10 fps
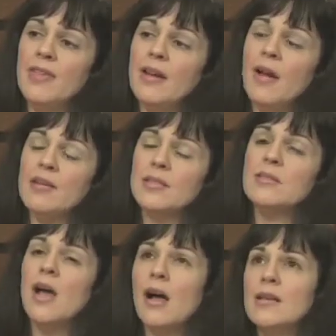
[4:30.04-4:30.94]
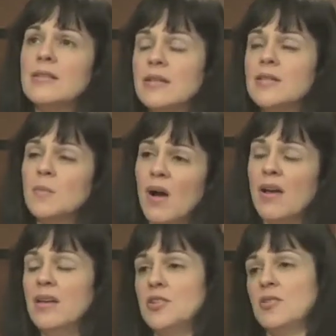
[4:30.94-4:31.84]
then it also ties into
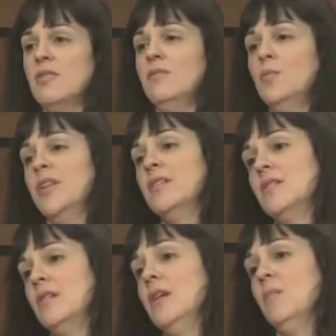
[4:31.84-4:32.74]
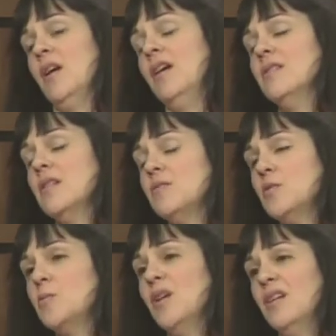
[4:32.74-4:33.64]
my history with the city and my
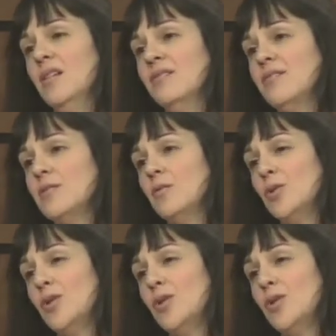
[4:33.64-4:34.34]
ancestors being here for so long.